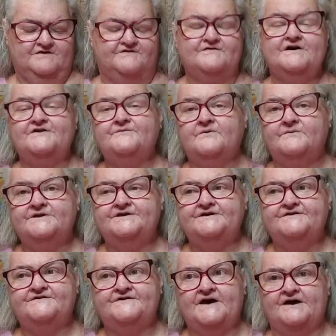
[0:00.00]
So that's what we
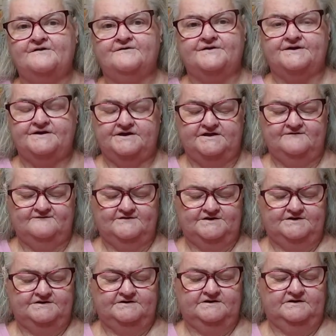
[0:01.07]
did Saturday
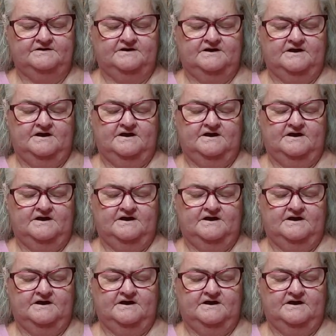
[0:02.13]
evening.